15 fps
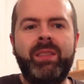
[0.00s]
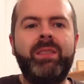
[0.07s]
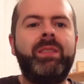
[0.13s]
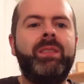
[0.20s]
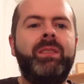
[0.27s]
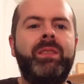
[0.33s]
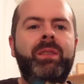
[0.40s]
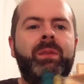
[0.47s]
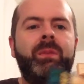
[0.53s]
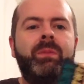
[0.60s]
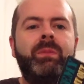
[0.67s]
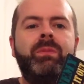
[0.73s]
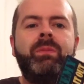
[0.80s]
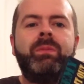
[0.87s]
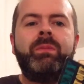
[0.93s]

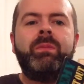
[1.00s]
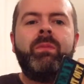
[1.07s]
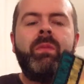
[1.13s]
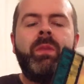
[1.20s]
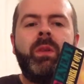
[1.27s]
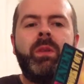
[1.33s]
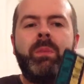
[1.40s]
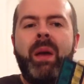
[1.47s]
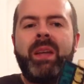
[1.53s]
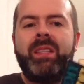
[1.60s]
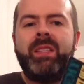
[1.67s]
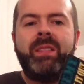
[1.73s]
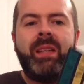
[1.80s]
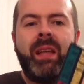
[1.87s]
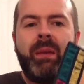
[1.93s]
There's a
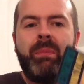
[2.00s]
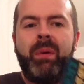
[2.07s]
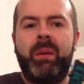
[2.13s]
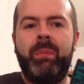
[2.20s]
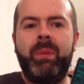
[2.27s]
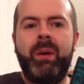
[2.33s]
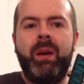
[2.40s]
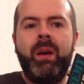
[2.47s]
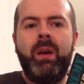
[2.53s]
message in hip hop,